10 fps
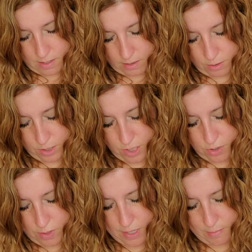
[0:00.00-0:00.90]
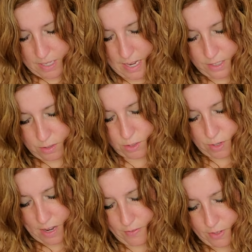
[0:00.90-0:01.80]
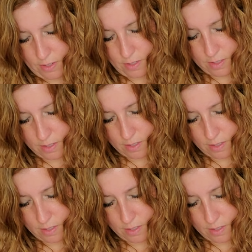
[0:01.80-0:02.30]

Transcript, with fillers: Lucid Dreams, Astral Travel,